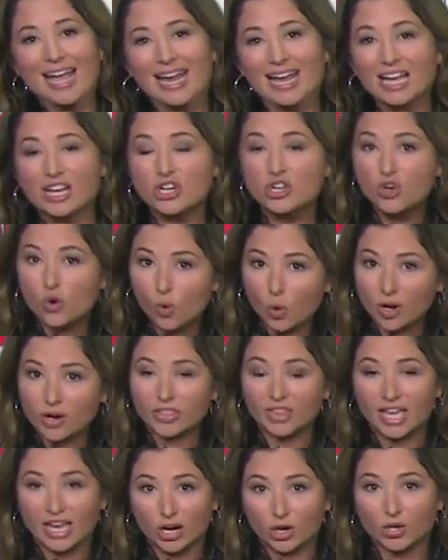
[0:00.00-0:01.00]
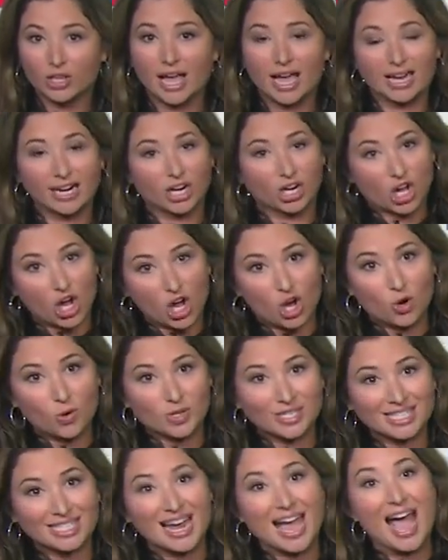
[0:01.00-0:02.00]
and North Carolina
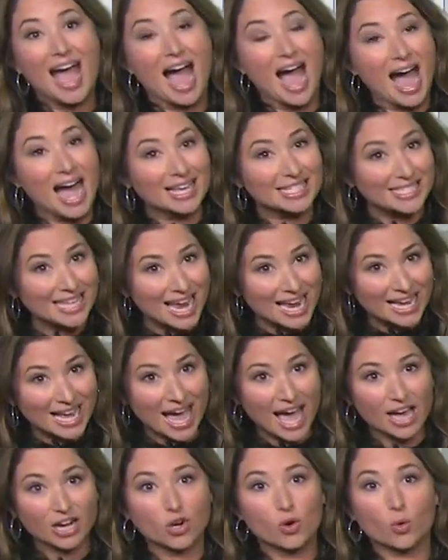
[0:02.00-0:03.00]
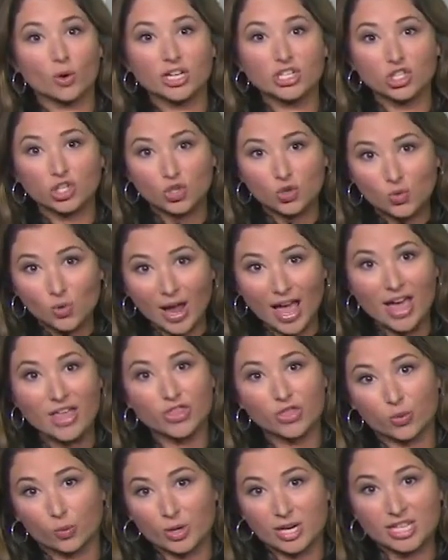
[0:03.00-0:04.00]
coast as a Category 2
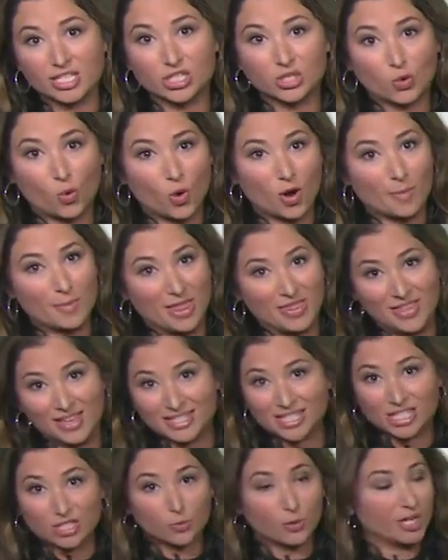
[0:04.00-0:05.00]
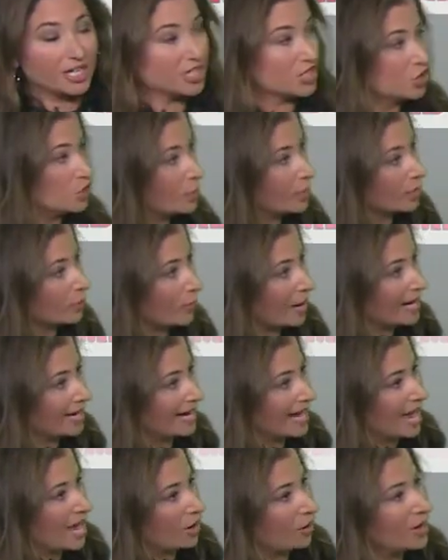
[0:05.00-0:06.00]
and 3 storm. And this is what it's doing
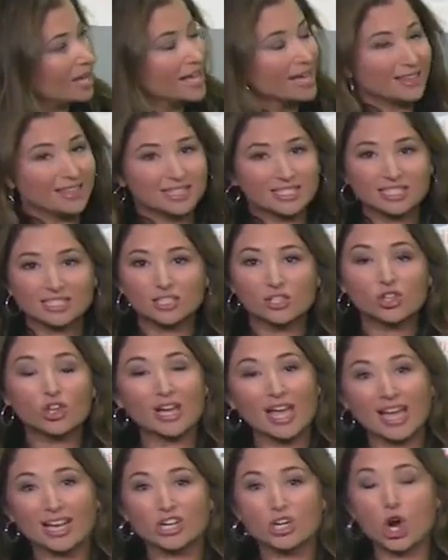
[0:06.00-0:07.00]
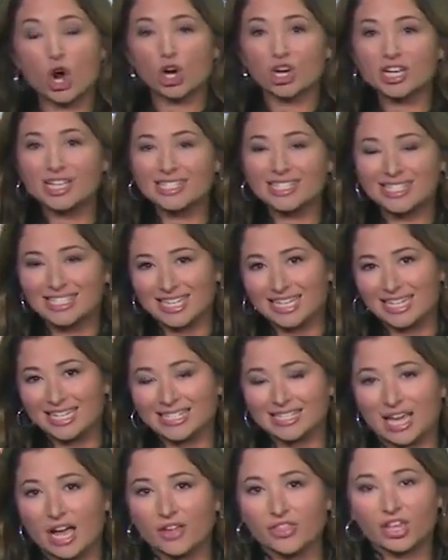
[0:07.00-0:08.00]
right now. This is a look at Garden City,
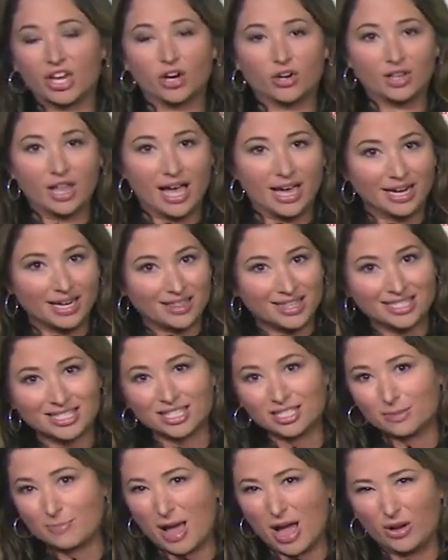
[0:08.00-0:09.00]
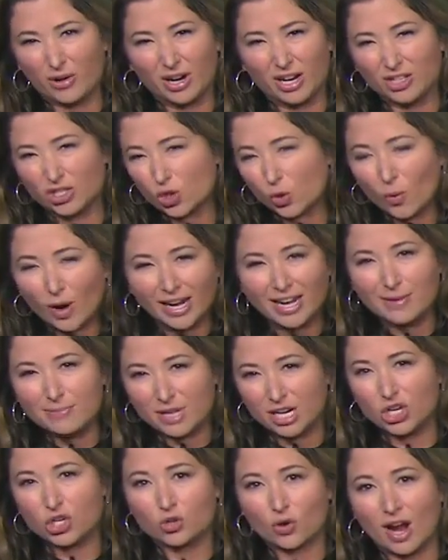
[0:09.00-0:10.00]
South Carolina. This is about a 20
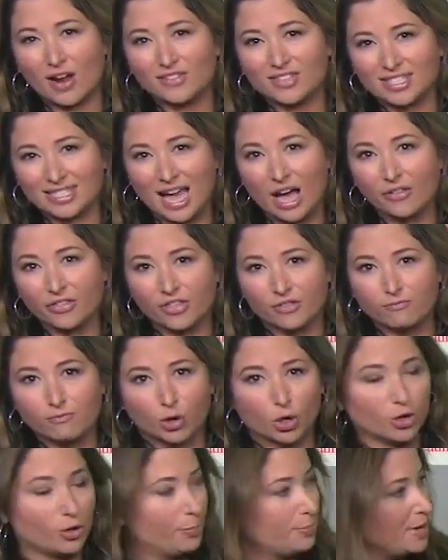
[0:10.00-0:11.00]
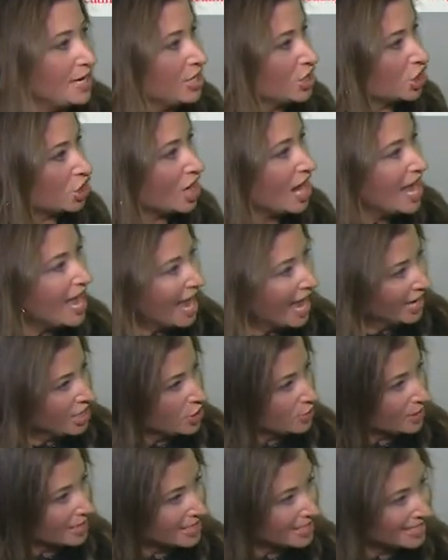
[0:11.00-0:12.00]
minute drive south of Myrtle Beach.
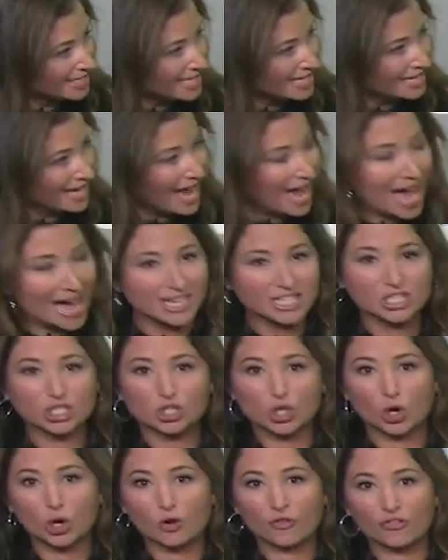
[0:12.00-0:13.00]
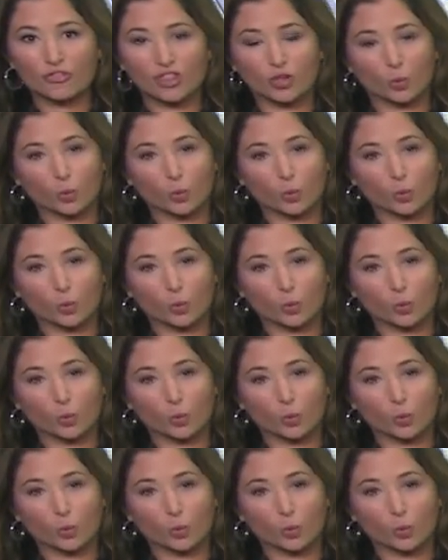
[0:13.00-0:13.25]
And you can see the high surf, the